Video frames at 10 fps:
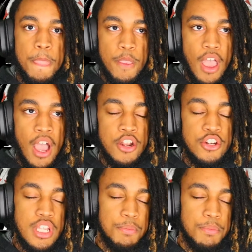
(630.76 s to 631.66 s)
I
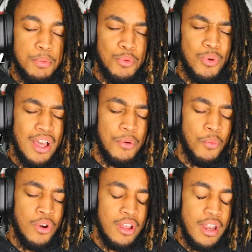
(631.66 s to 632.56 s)
understand people
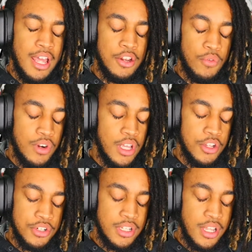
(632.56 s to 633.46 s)
want, I don't really
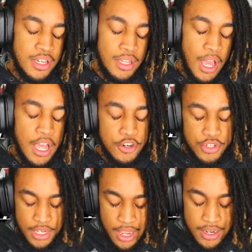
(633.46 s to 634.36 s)
understand it. I
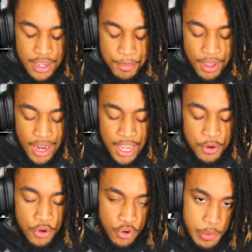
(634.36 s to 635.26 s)
understand it, but like I don't
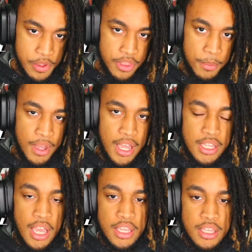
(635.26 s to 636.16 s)
agree with it. But
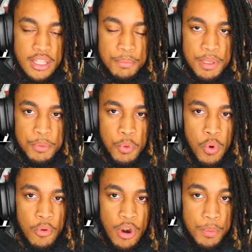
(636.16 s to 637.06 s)
I get that people
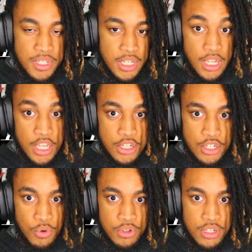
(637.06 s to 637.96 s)
want representation
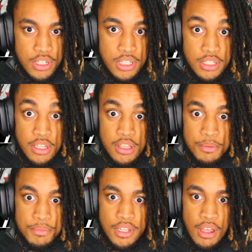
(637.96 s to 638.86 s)
or to see
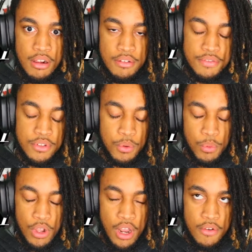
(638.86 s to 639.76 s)
themselves or
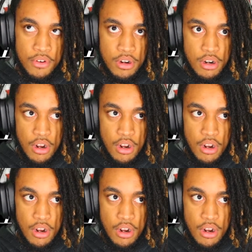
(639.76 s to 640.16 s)
whatever.